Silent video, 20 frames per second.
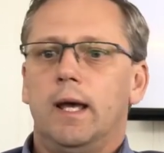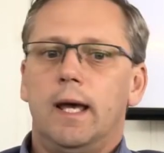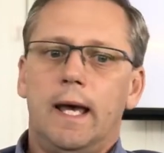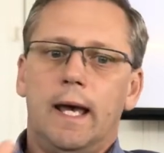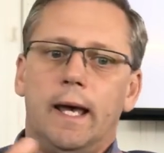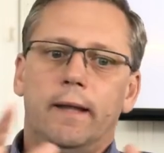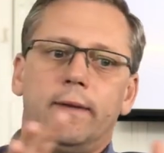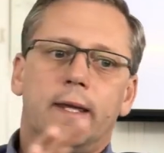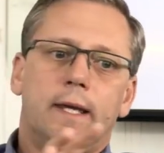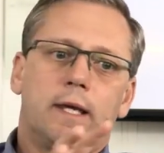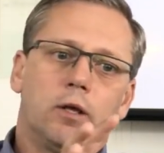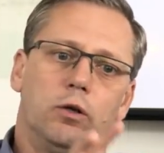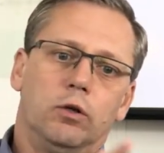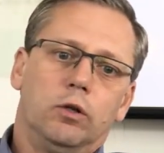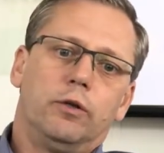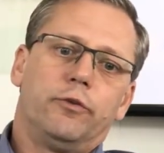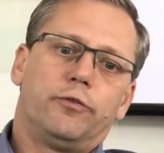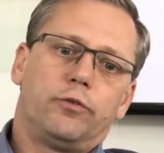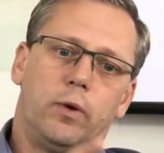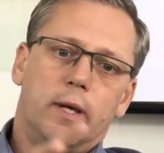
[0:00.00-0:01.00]
And they can
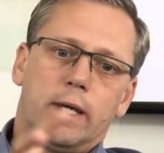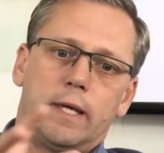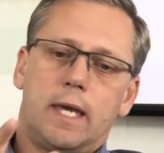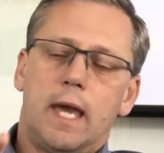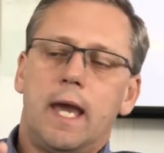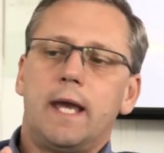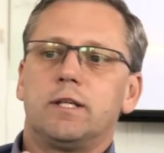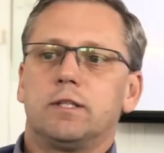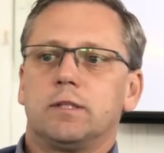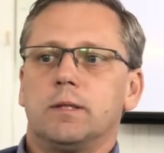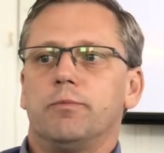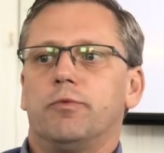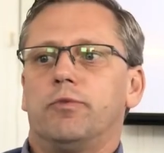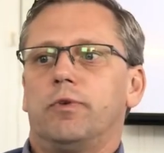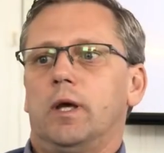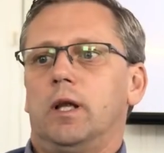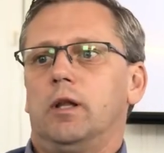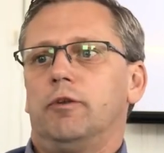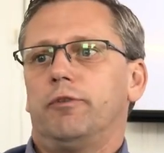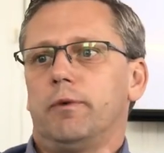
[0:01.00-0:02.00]
also engage
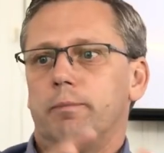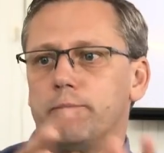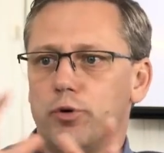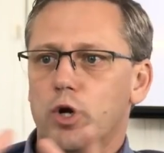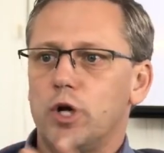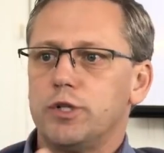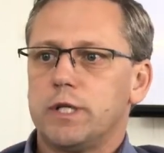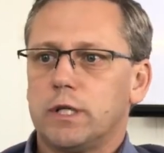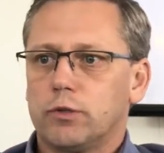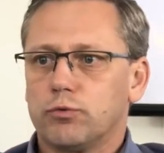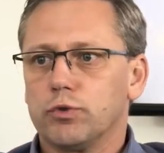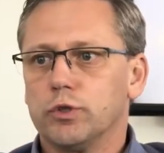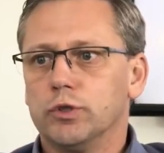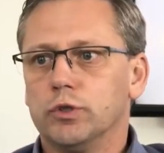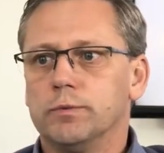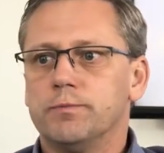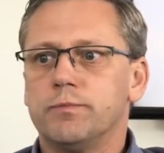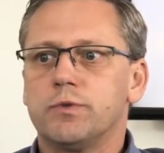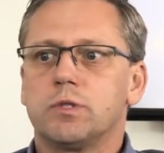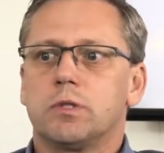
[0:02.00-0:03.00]
themselves in project
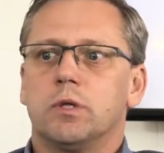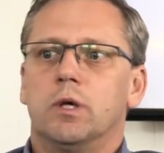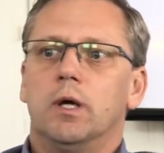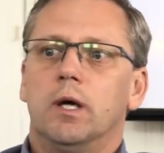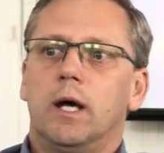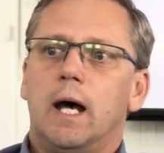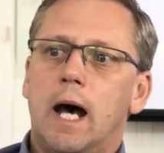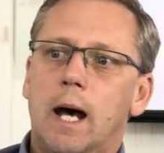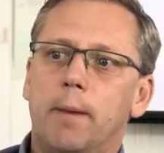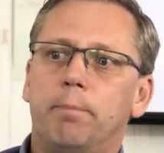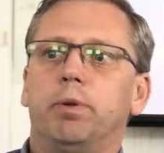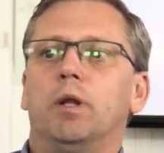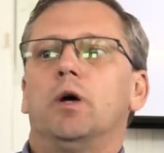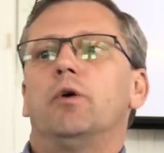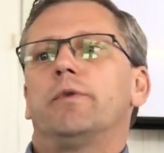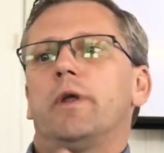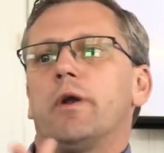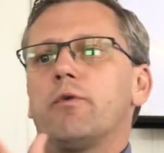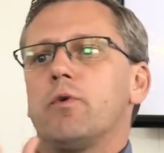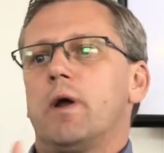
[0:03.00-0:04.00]
rooms,
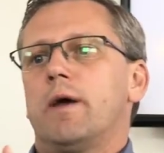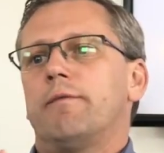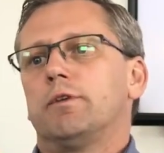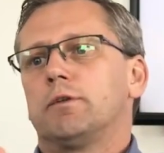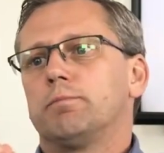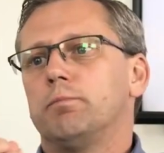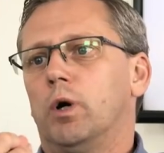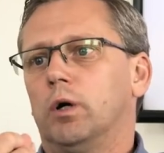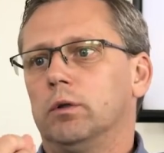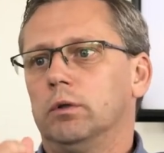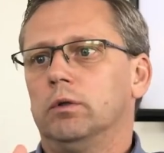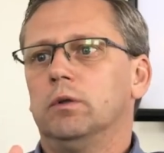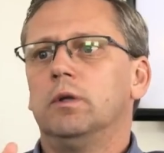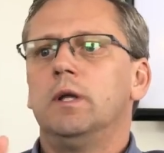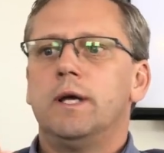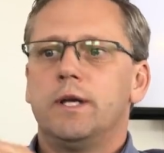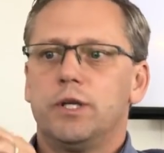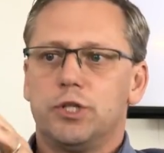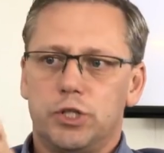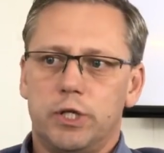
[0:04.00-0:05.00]
upload their Revit
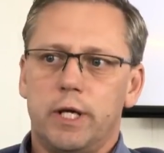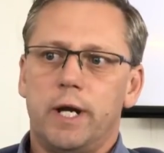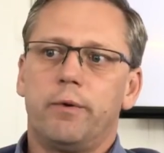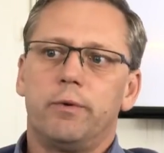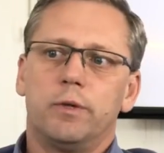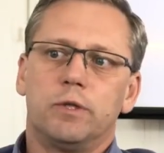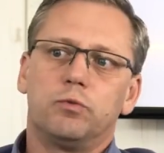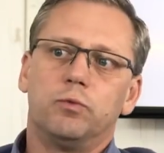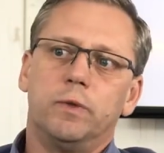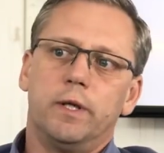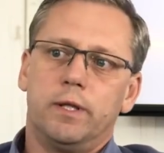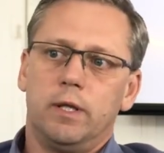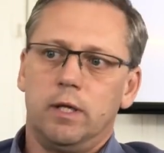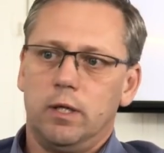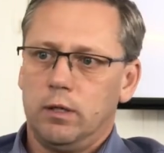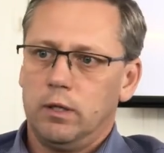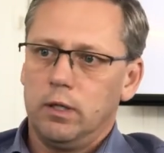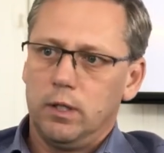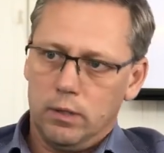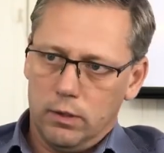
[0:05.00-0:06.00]
model, share it with
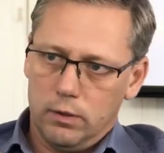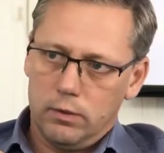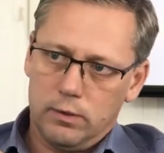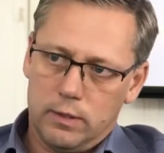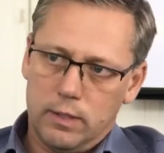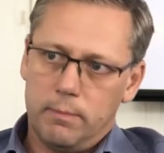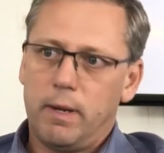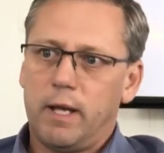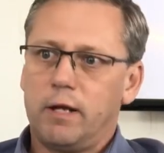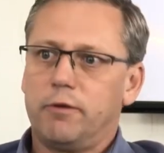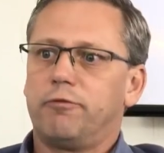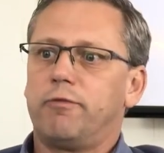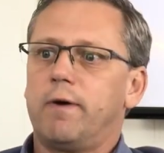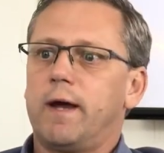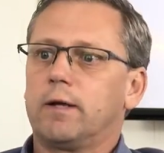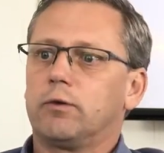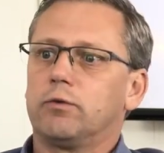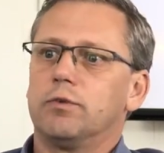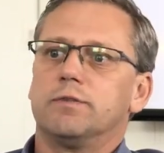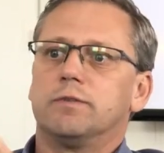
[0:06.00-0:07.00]
the
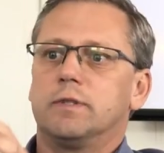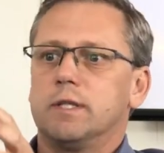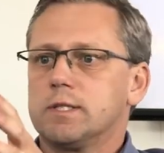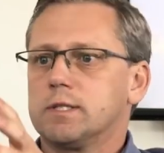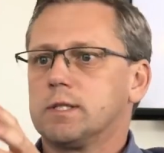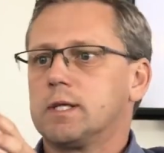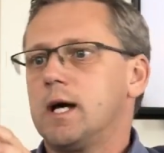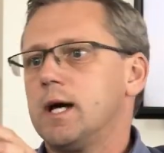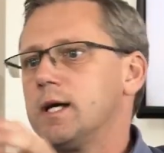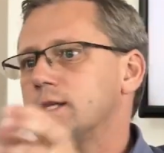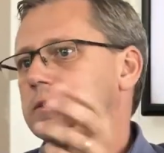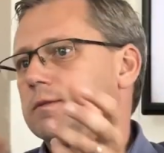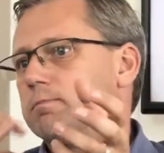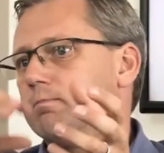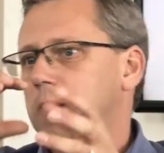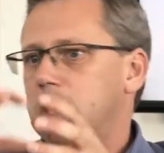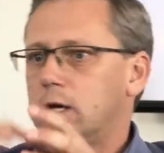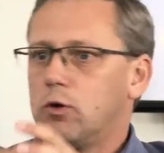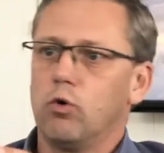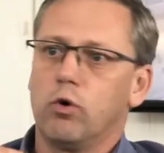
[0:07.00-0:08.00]
manufacturers, discuss,
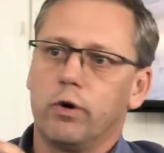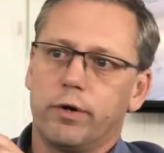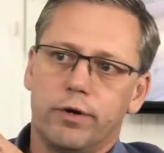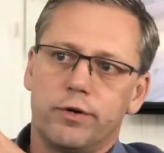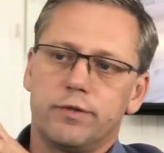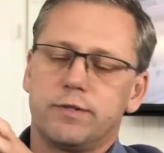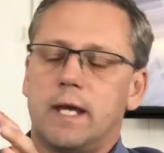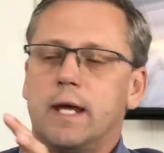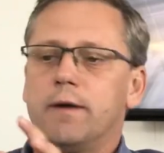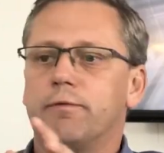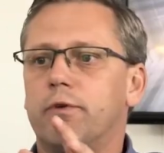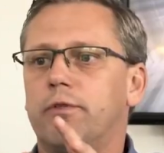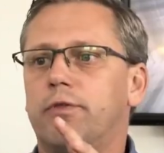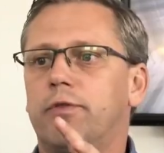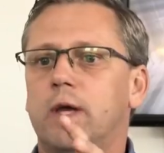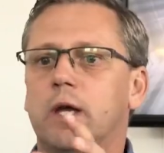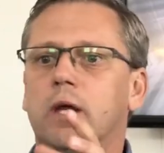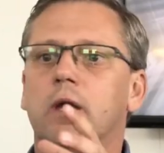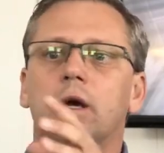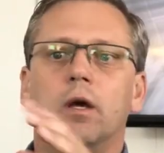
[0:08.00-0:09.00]
make orders,
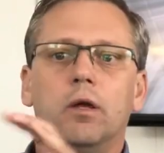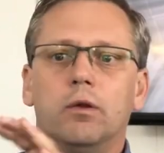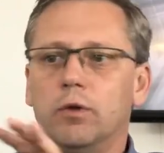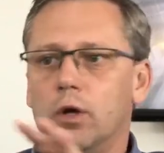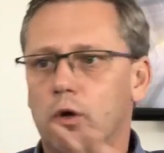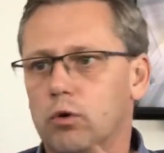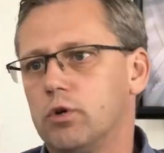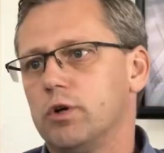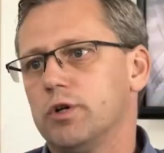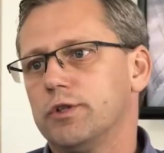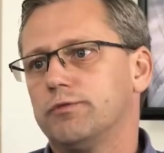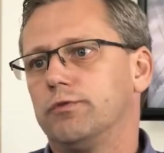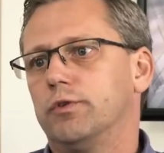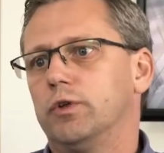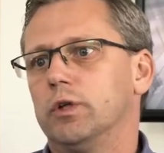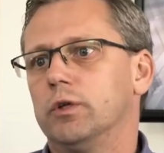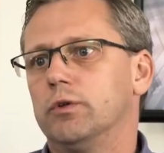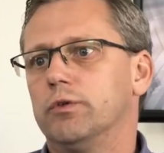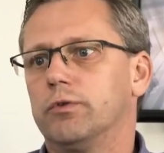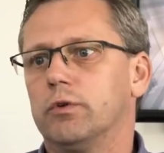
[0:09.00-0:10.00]
everything, no cost for
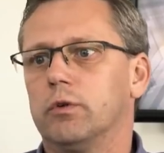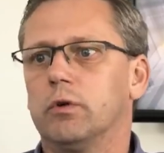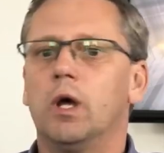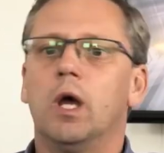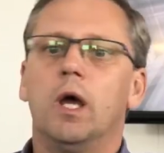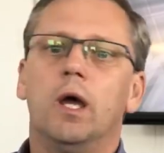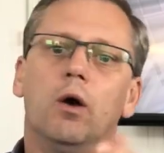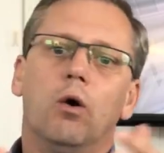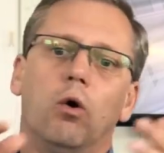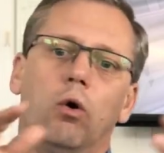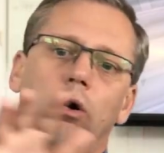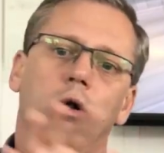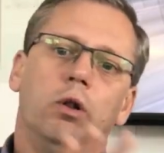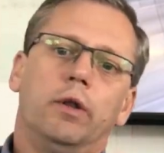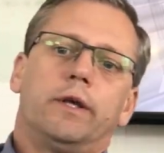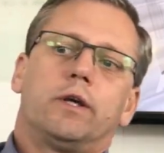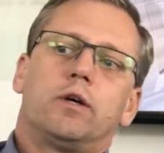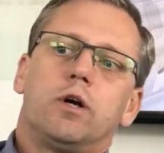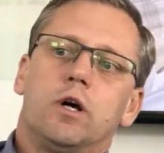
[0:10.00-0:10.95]
the user. All the